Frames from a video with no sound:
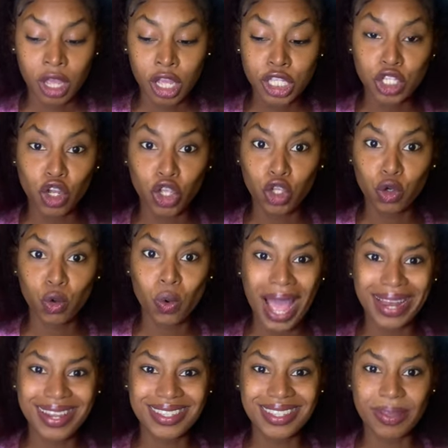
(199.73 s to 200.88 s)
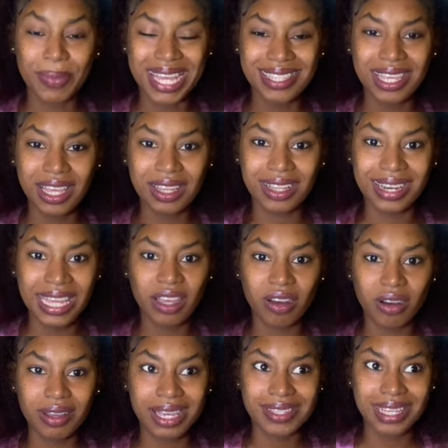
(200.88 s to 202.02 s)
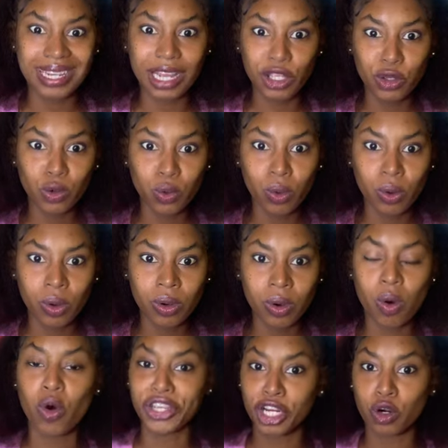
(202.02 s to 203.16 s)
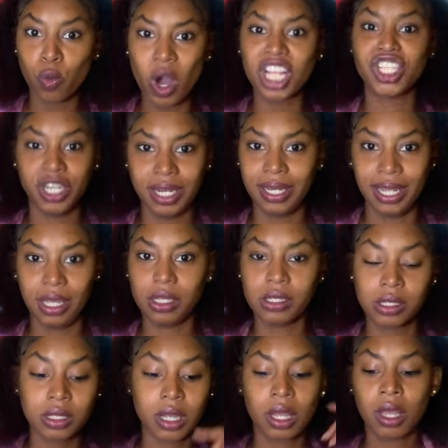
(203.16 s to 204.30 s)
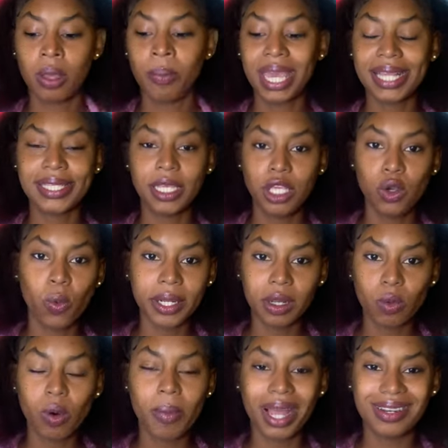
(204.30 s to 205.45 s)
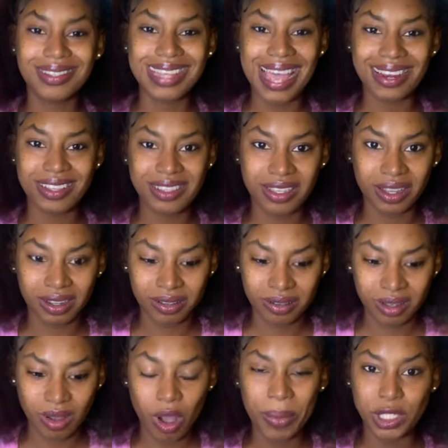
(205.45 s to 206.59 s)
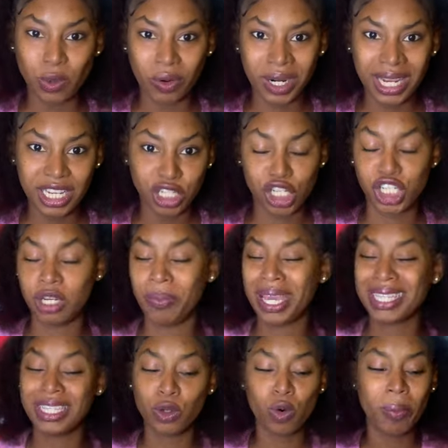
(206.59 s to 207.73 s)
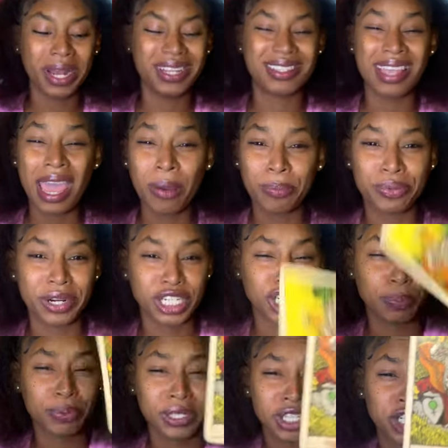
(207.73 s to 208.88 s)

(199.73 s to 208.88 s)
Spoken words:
So you and this, me getting Leo, is either you or you're watching this. Me getting you and a woman decided to come into a relationship. Me getting the woman is the Empress. She pretty,